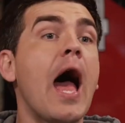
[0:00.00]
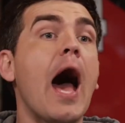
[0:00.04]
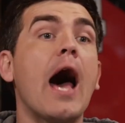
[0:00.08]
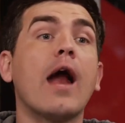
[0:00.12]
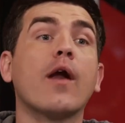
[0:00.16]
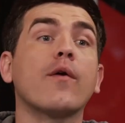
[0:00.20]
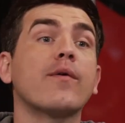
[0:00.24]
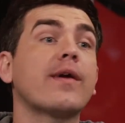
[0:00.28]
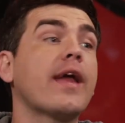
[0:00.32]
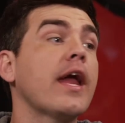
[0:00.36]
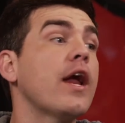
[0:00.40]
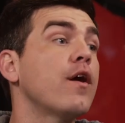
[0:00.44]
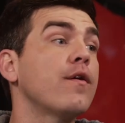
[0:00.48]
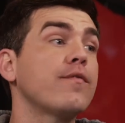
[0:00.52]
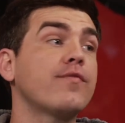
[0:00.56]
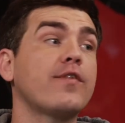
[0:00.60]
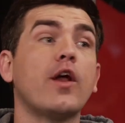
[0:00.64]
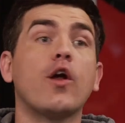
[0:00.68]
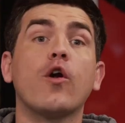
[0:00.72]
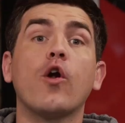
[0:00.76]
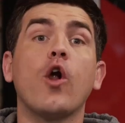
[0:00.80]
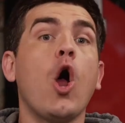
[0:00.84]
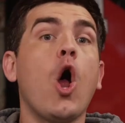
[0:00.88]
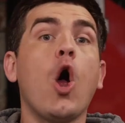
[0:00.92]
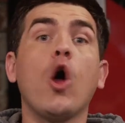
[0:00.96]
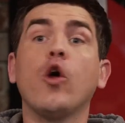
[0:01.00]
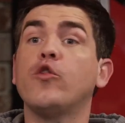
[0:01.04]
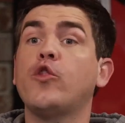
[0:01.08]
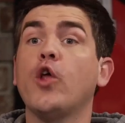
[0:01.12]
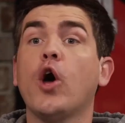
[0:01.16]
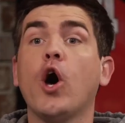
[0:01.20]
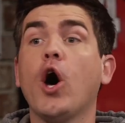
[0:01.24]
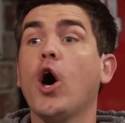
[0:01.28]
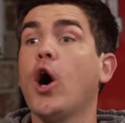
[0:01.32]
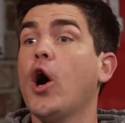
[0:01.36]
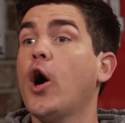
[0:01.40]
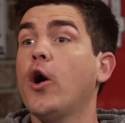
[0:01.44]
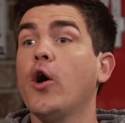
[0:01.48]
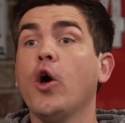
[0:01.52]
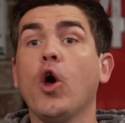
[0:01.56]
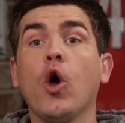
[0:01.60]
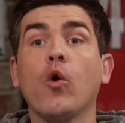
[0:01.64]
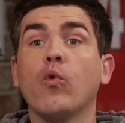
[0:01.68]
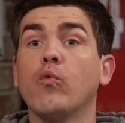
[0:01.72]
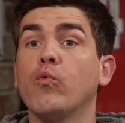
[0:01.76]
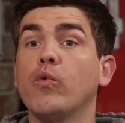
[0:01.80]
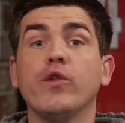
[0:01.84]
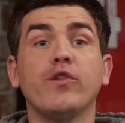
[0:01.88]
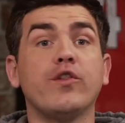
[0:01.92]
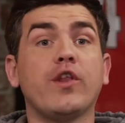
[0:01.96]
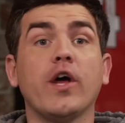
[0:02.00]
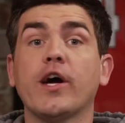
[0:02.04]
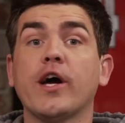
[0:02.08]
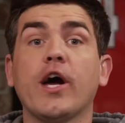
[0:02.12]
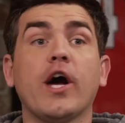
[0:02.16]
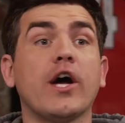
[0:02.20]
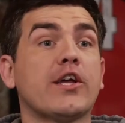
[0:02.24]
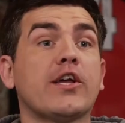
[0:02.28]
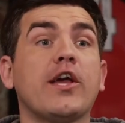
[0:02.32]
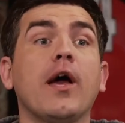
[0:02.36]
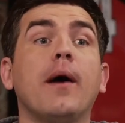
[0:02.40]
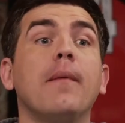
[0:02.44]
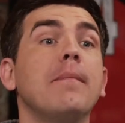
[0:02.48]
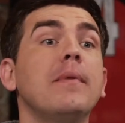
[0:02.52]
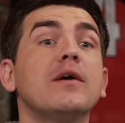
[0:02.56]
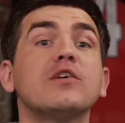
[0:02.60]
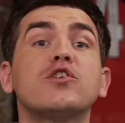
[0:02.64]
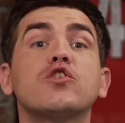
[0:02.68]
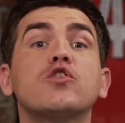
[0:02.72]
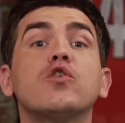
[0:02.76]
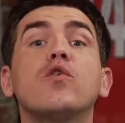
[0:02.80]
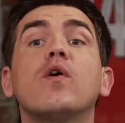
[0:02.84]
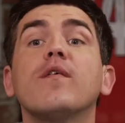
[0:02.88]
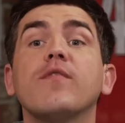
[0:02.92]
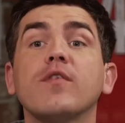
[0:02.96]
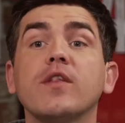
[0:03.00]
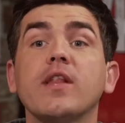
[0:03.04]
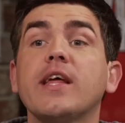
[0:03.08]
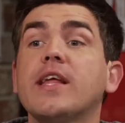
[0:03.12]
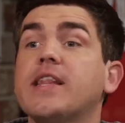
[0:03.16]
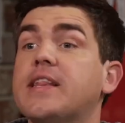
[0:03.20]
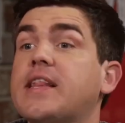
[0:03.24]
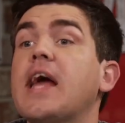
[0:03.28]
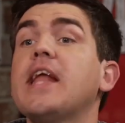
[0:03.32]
I don't care if they're the the commissioner of a league.